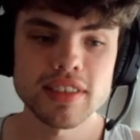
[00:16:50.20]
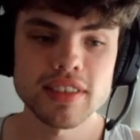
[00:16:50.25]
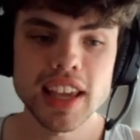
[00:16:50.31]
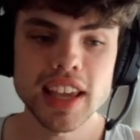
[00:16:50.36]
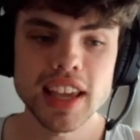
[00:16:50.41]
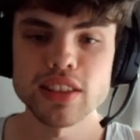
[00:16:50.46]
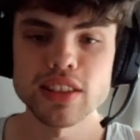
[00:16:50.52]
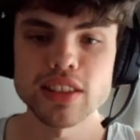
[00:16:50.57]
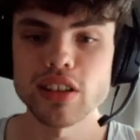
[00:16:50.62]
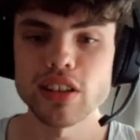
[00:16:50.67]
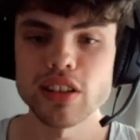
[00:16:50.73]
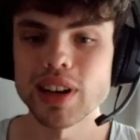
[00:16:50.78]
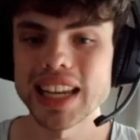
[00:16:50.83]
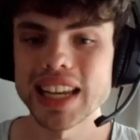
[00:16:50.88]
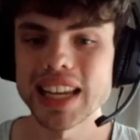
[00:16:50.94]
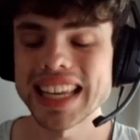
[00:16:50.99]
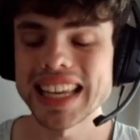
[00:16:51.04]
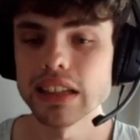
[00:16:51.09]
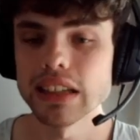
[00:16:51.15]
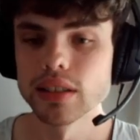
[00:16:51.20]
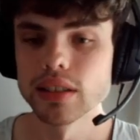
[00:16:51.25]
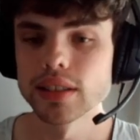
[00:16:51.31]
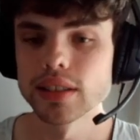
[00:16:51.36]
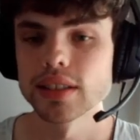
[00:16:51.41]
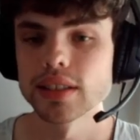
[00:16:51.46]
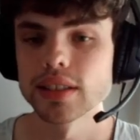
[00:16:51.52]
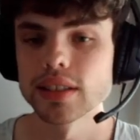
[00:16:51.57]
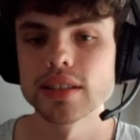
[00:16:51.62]
getting the unit healed,
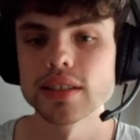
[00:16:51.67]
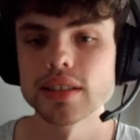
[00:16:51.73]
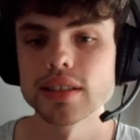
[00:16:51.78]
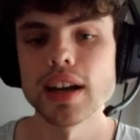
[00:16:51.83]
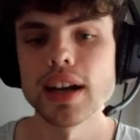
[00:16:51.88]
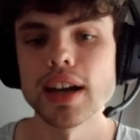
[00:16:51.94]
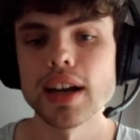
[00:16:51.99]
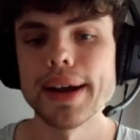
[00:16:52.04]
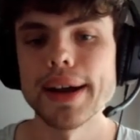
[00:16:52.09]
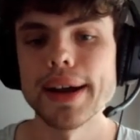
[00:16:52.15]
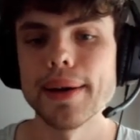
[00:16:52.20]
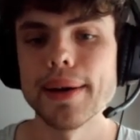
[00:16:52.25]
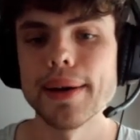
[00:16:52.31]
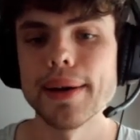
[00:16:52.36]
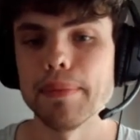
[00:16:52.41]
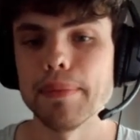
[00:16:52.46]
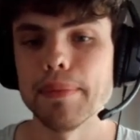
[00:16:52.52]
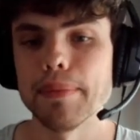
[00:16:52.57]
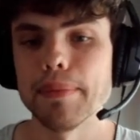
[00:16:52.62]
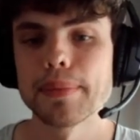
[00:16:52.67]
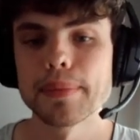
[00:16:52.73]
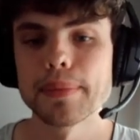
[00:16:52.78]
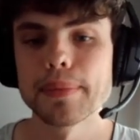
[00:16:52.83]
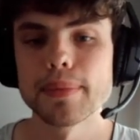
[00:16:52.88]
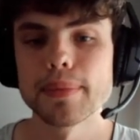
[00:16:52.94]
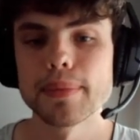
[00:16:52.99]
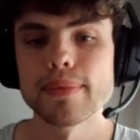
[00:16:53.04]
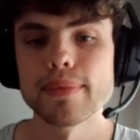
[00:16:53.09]

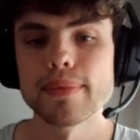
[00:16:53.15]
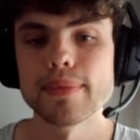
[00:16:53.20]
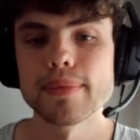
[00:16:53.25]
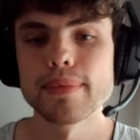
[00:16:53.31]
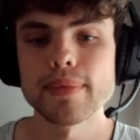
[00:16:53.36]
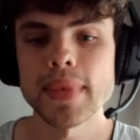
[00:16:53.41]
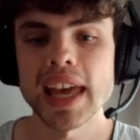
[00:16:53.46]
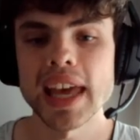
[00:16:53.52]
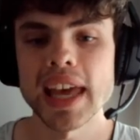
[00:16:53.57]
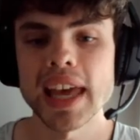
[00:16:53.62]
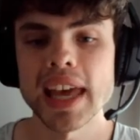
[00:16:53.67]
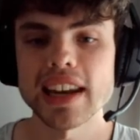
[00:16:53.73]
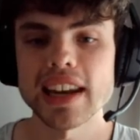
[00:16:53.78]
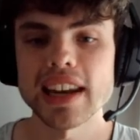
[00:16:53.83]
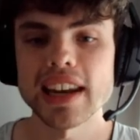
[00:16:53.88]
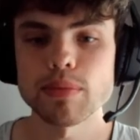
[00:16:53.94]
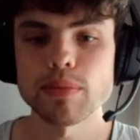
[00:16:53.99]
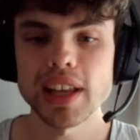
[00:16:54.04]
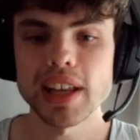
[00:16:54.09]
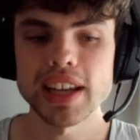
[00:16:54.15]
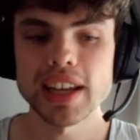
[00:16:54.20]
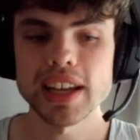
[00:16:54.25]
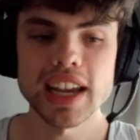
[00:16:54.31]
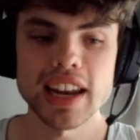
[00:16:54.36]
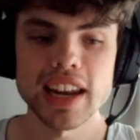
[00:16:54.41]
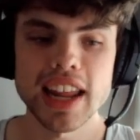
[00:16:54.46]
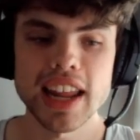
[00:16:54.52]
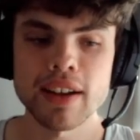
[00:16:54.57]
and getting to play it
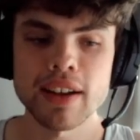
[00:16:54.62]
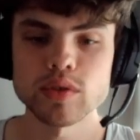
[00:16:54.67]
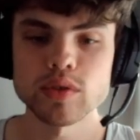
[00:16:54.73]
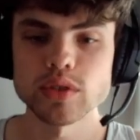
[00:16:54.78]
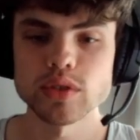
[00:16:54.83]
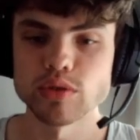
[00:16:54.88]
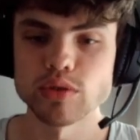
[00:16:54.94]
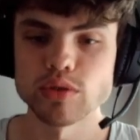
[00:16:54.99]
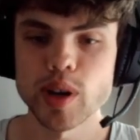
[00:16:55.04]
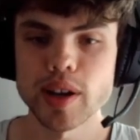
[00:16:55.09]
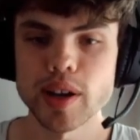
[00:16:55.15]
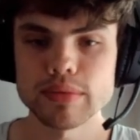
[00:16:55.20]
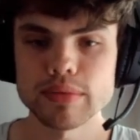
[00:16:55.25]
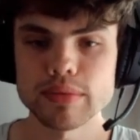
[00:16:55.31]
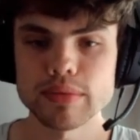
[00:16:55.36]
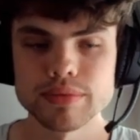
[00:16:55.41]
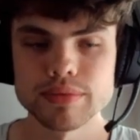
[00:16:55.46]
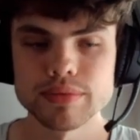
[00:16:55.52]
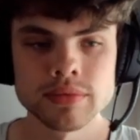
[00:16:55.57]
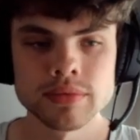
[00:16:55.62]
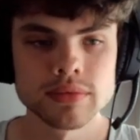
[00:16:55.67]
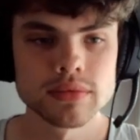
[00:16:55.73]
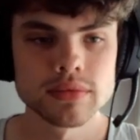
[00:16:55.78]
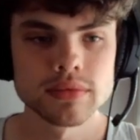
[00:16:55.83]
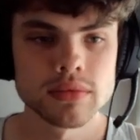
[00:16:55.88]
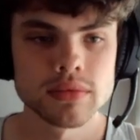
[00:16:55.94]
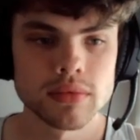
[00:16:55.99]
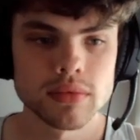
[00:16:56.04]
again after a root out.
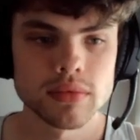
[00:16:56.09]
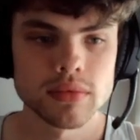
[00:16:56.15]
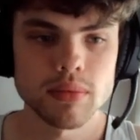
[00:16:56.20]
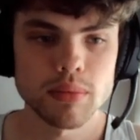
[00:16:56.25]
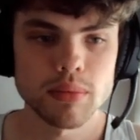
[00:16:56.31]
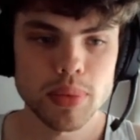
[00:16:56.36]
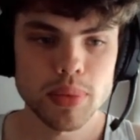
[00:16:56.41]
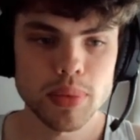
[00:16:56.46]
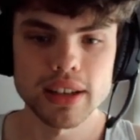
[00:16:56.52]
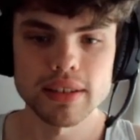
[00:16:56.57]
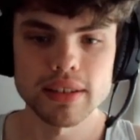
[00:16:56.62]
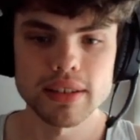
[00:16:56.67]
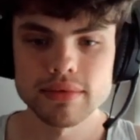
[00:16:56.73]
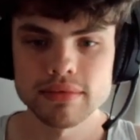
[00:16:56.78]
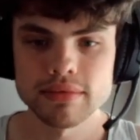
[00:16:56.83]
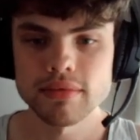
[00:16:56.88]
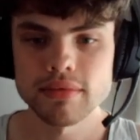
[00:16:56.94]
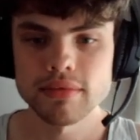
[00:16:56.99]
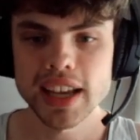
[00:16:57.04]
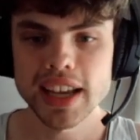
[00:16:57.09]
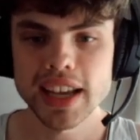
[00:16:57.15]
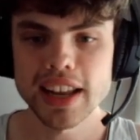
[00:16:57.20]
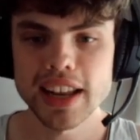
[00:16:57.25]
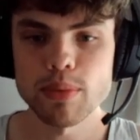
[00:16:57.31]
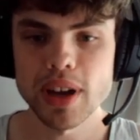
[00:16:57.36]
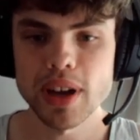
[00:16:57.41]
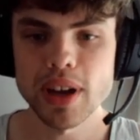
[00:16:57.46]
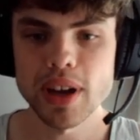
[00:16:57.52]
But I
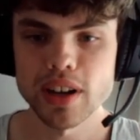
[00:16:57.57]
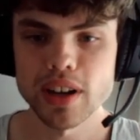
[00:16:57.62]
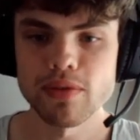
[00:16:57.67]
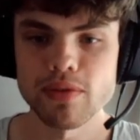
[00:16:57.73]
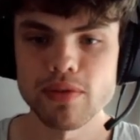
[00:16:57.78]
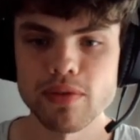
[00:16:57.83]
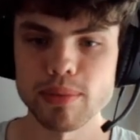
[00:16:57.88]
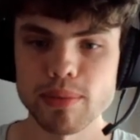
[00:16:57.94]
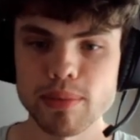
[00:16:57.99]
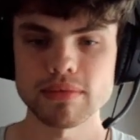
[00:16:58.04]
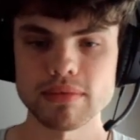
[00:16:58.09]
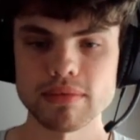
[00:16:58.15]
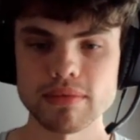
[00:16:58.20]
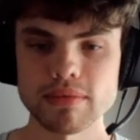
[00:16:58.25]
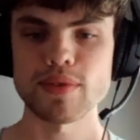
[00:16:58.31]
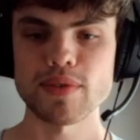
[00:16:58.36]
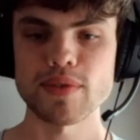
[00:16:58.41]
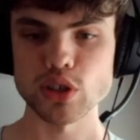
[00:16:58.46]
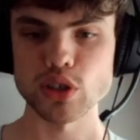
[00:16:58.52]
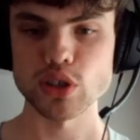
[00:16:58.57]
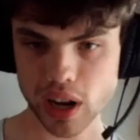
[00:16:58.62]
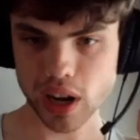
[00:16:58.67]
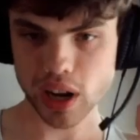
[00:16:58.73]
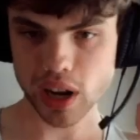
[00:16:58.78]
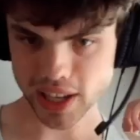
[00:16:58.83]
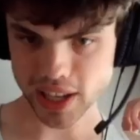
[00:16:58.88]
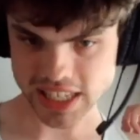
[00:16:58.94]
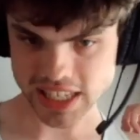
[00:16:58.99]
gain the benefit of him having
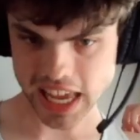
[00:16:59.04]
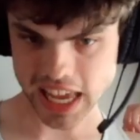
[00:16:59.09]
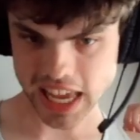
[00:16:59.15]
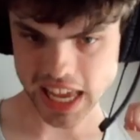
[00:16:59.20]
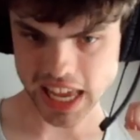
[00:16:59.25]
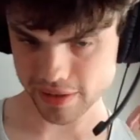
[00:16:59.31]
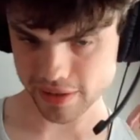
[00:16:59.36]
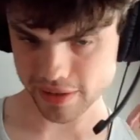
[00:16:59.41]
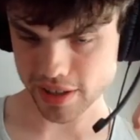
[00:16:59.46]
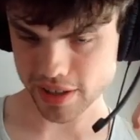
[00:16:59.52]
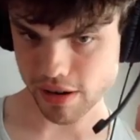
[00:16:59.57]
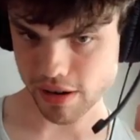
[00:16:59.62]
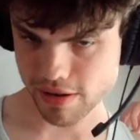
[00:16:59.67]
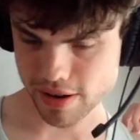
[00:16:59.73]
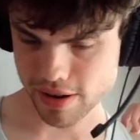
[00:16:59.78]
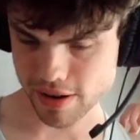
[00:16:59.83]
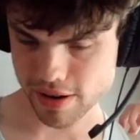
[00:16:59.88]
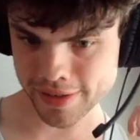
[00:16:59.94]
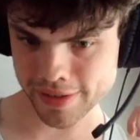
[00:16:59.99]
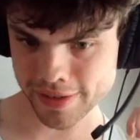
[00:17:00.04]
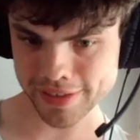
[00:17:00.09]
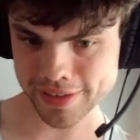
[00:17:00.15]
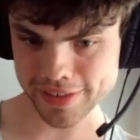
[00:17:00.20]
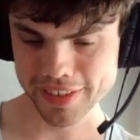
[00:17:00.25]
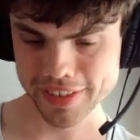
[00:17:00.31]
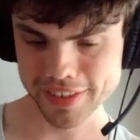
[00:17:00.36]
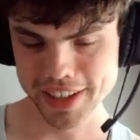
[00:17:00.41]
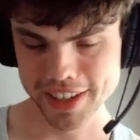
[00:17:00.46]
12 less health, so
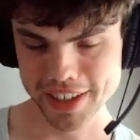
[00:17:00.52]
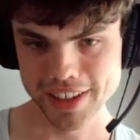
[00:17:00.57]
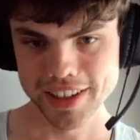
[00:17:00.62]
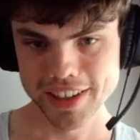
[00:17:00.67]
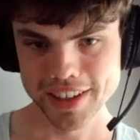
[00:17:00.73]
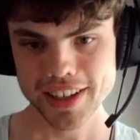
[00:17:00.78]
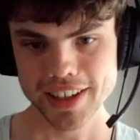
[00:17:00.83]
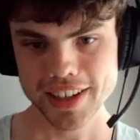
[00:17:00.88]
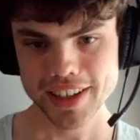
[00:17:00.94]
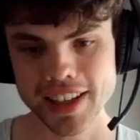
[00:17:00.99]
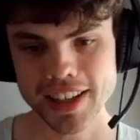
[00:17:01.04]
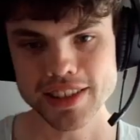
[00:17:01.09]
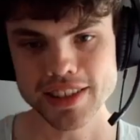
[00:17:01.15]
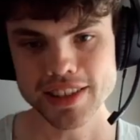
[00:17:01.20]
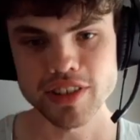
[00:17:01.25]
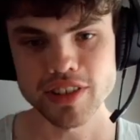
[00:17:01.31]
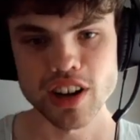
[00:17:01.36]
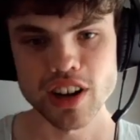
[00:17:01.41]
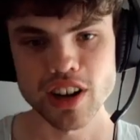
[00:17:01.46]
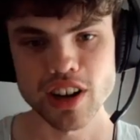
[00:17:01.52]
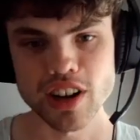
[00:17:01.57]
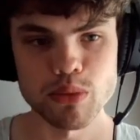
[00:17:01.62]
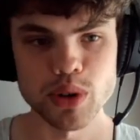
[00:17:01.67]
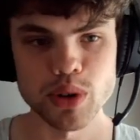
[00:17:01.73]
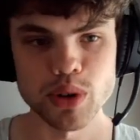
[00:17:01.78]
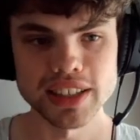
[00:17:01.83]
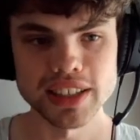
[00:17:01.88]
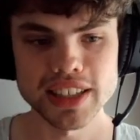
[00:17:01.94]
that's a trade-off I'm
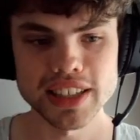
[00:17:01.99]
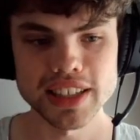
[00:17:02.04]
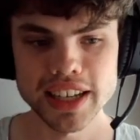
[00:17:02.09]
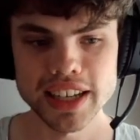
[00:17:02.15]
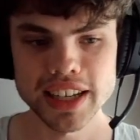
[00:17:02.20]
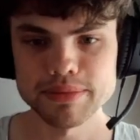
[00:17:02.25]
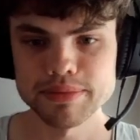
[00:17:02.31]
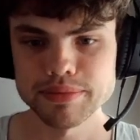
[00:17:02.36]
willing to take.